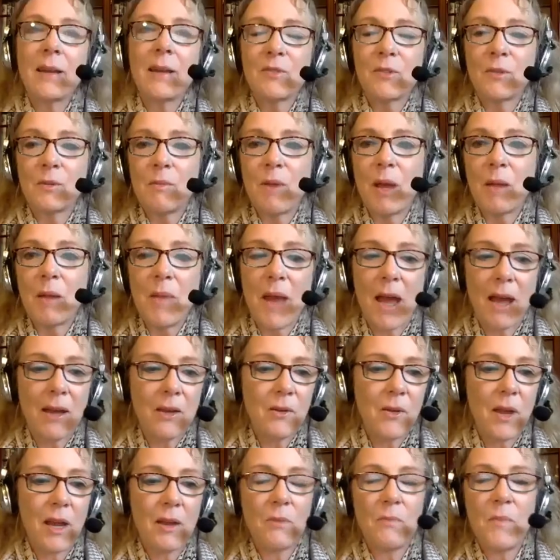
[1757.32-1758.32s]
comes from my
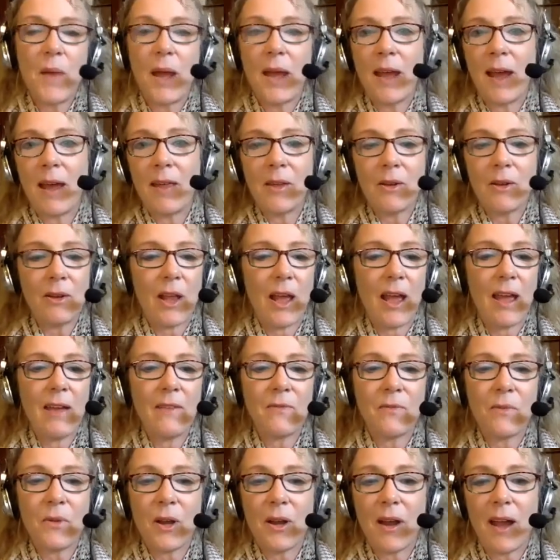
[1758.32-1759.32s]
background, my other
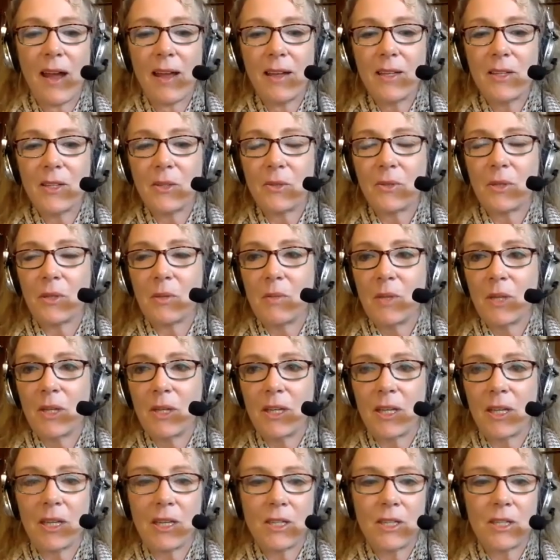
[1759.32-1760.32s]
life where I do
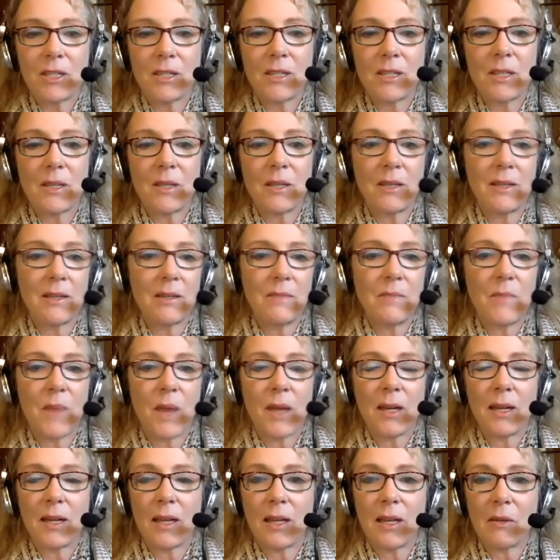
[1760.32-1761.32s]
communications and
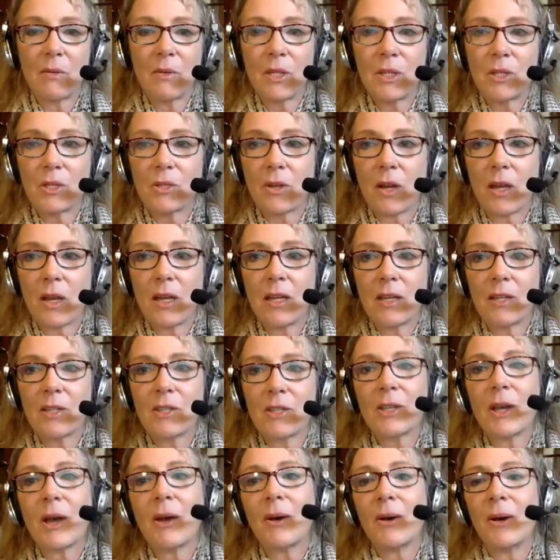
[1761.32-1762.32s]
body language training.
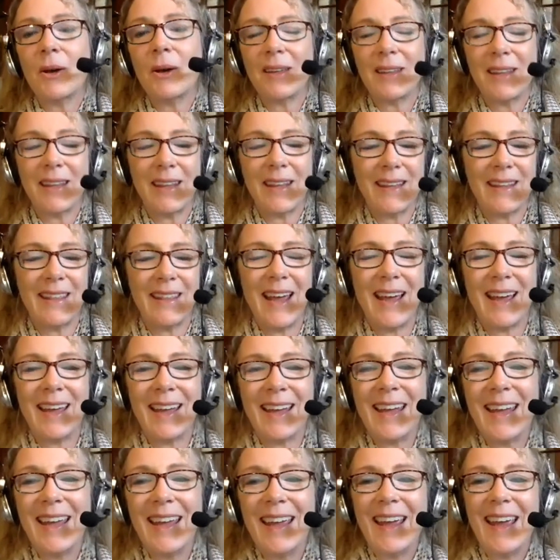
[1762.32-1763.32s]
So,
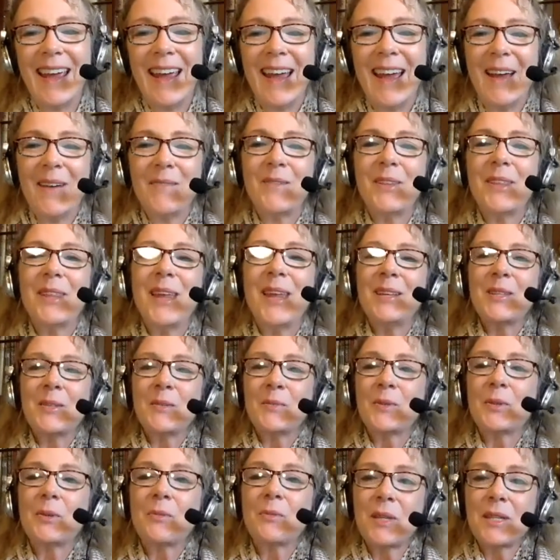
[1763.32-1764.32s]
but that's
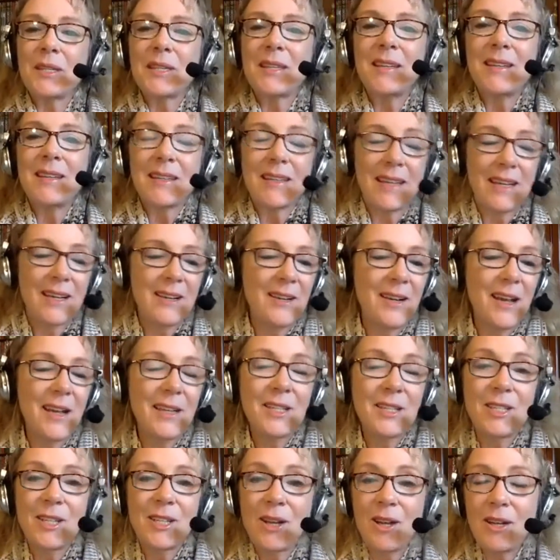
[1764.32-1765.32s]
the reason, Karen, I
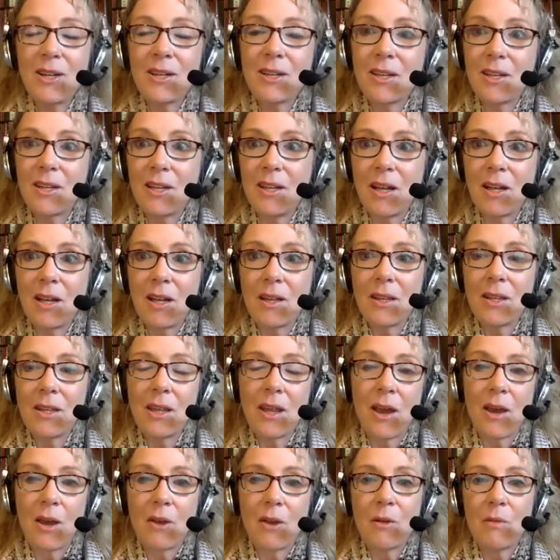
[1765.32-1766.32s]
started the
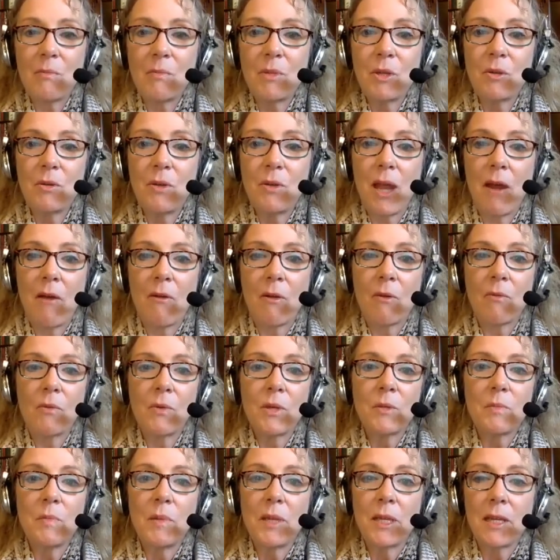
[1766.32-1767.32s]
Autoimmune Hour,
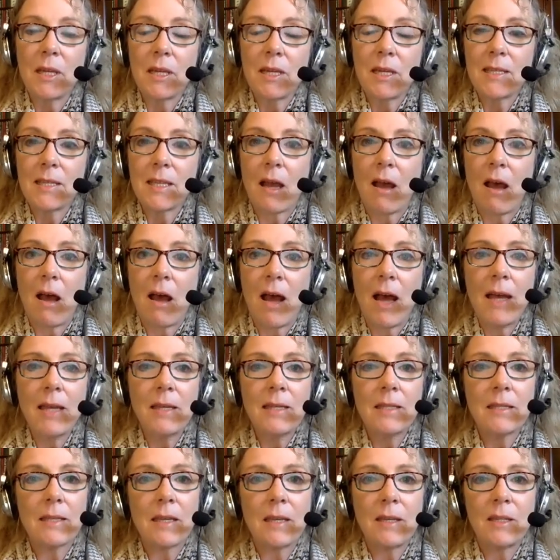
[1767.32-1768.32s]
was because I
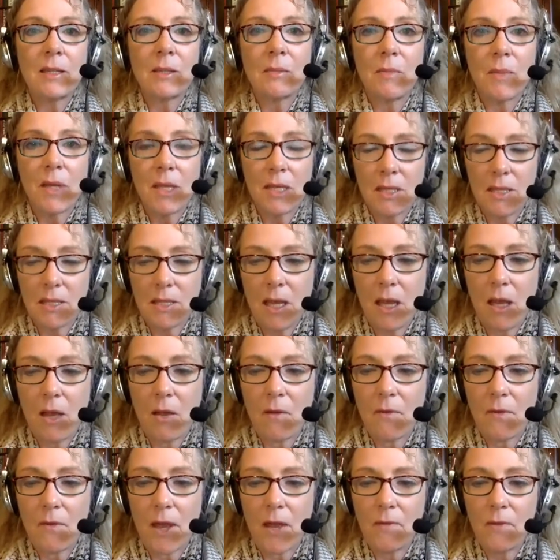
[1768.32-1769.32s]
said to
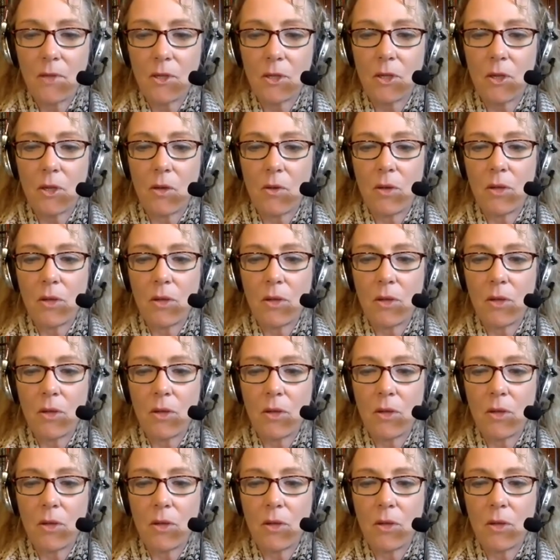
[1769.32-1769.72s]
myself, after